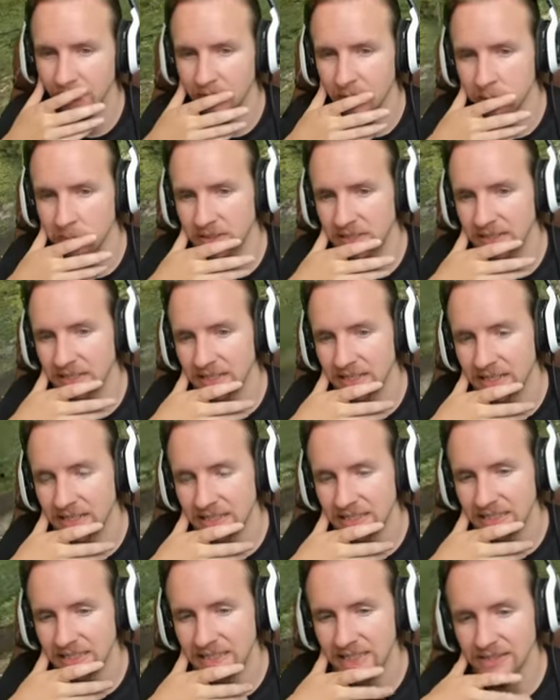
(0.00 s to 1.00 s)
But
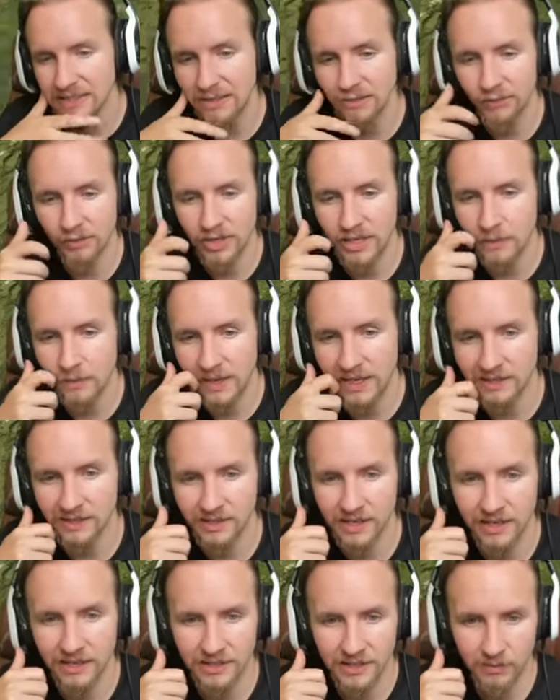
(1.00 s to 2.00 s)
it doesn't really make
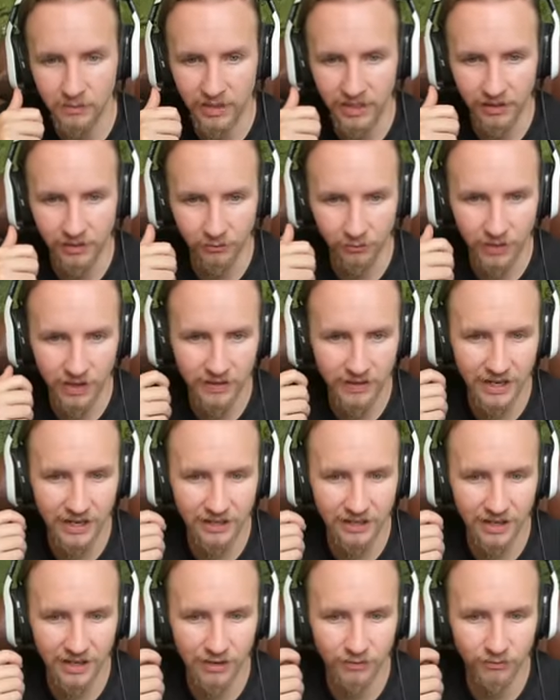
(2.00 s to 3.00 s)
sense to me when they
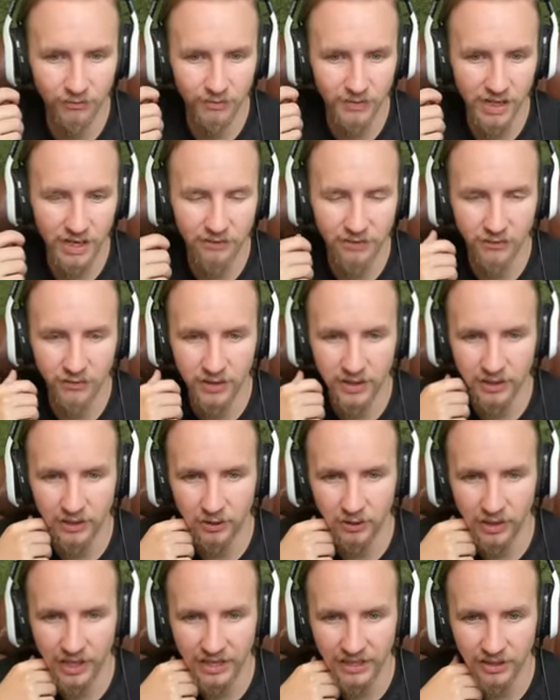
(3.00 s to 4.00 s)
kind of nerf a vehicle
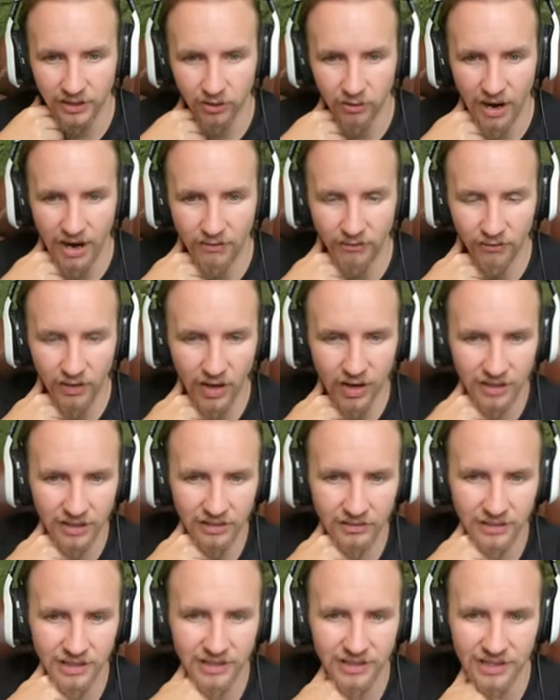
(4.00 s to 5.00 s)
like a Kranvagn
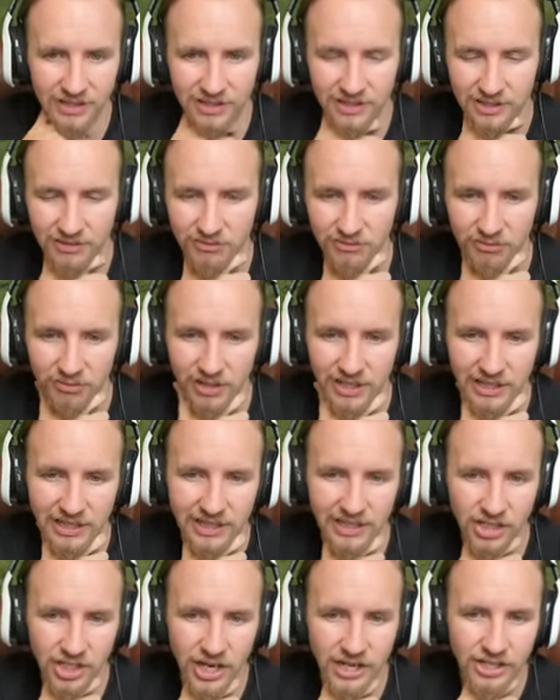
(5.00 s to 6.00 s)
and they don't really
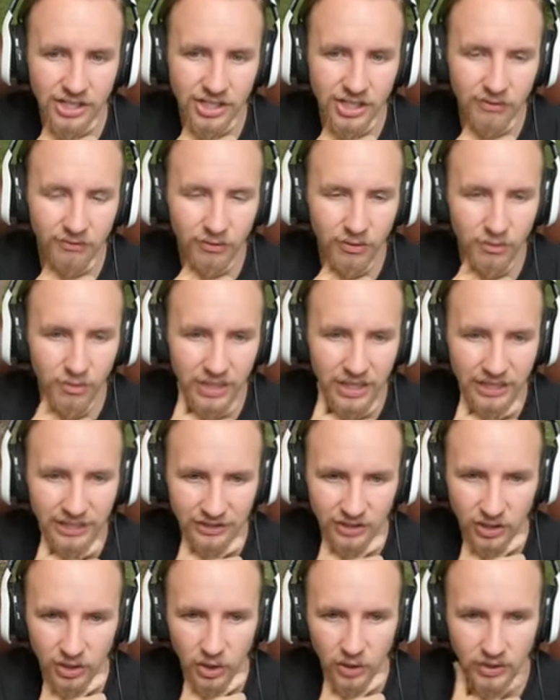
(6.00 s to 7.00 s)
change it from being
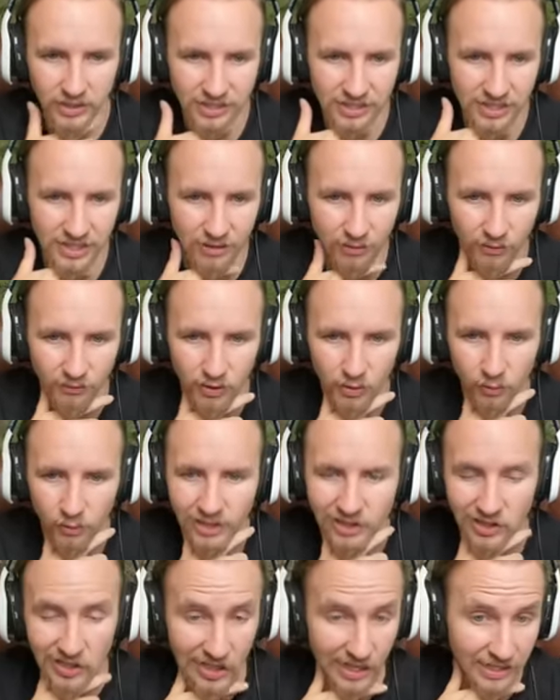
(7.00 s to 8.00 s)
the god tier of the
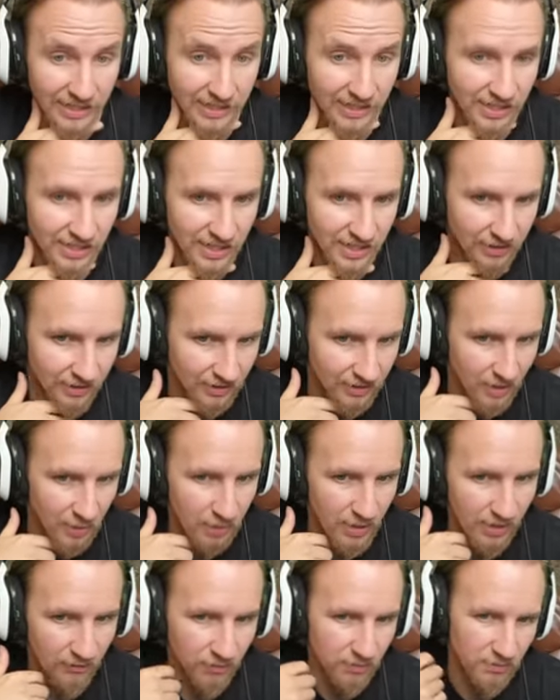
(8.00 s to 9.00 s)
Ridgeline still,
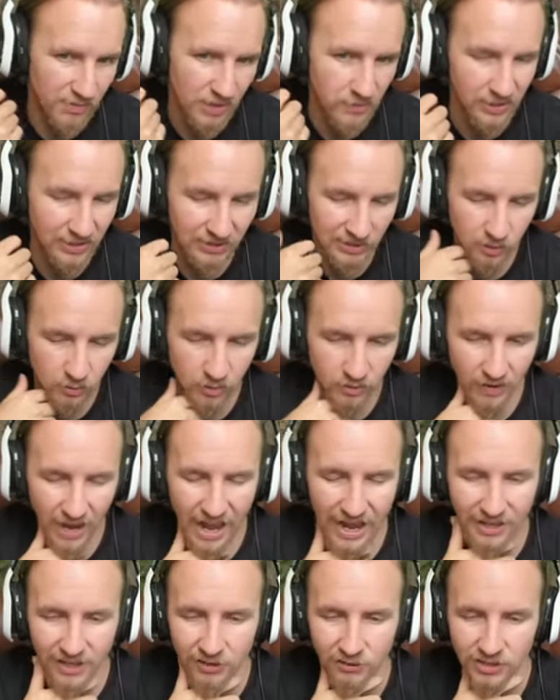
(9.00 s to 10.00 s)
apart from maybe a little bit of
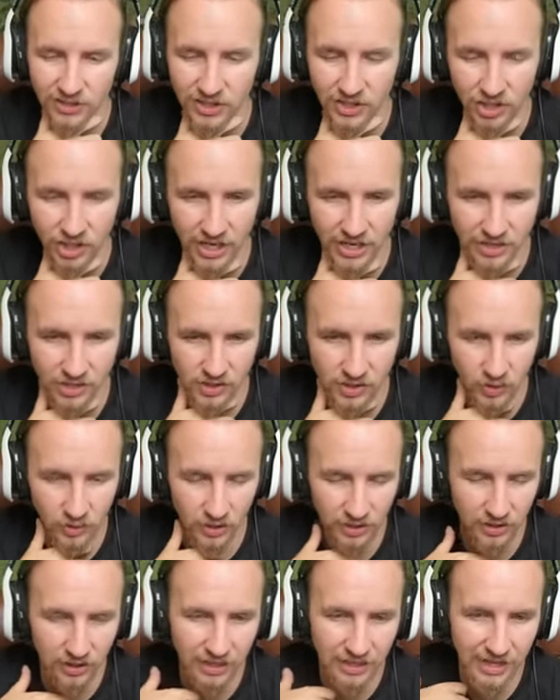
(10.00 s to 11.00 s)
accuracy changes or the
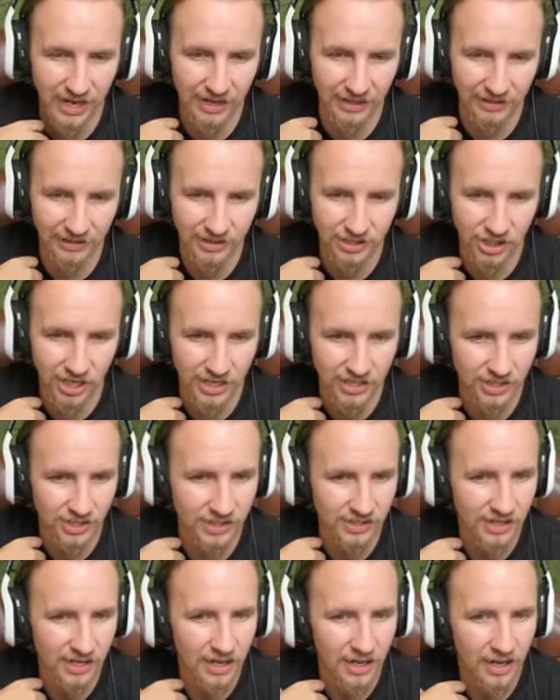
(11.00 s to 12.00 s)
gun handling
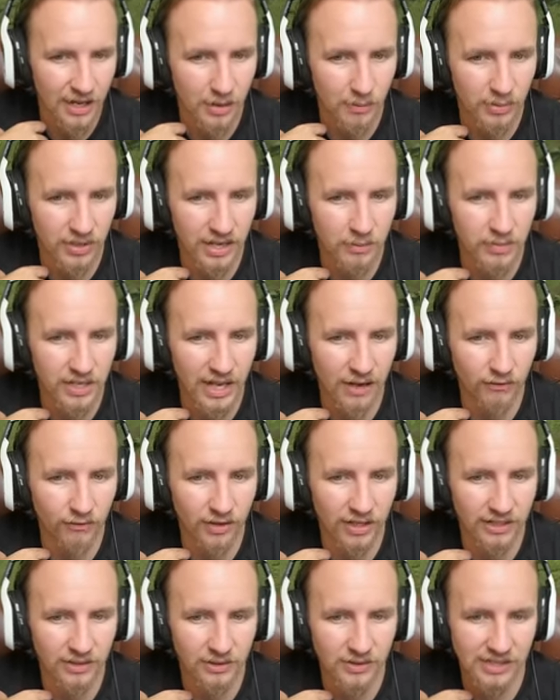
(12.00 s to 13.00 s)
changes. But then we get
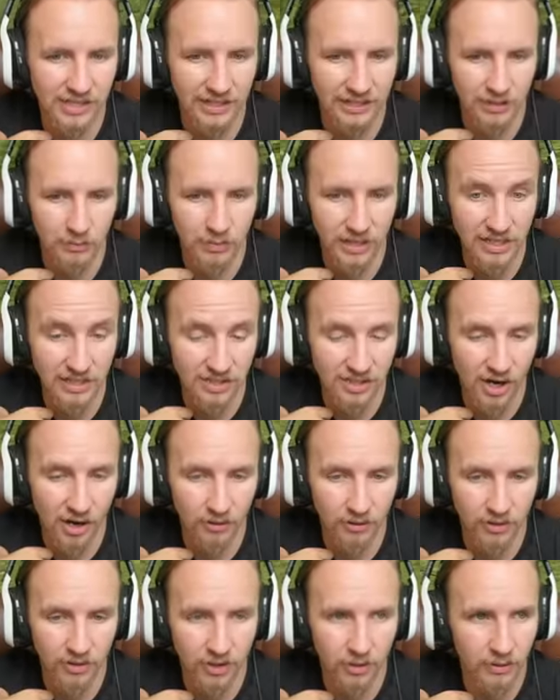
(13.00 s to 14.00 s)
vehicles like the
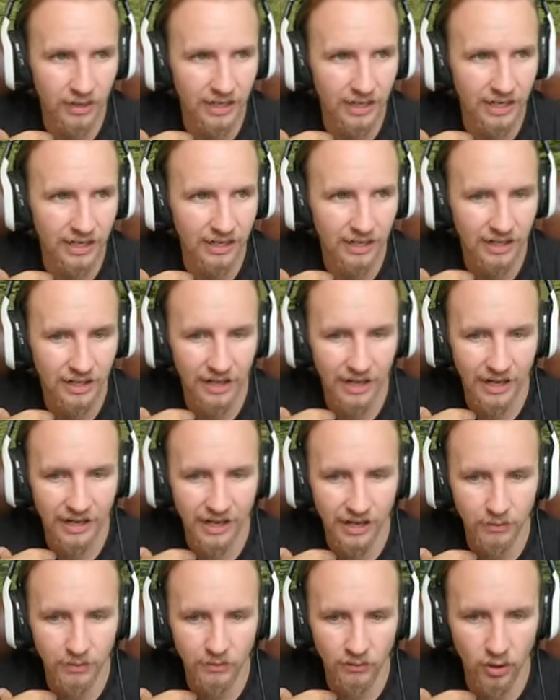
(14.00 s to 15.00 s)
Minotaur going in, and
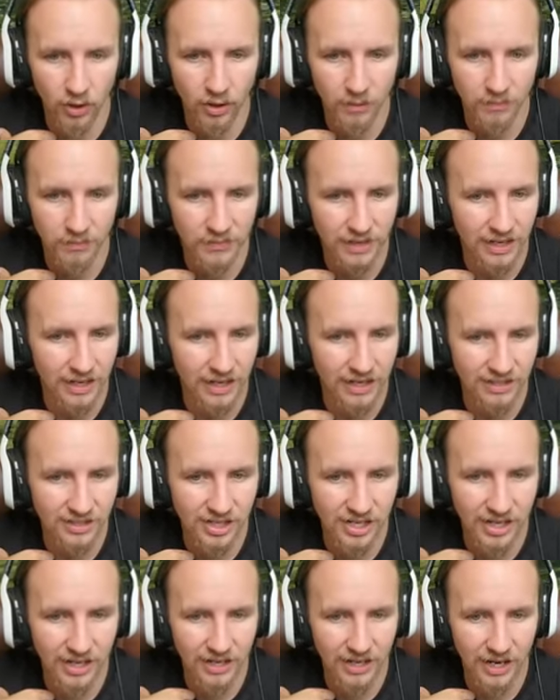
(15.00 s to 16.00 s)
now we've got a
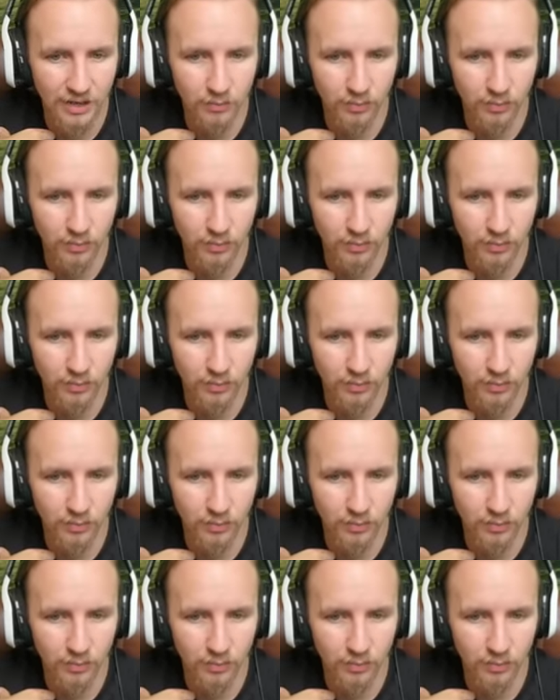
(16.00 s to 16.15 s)
tier 9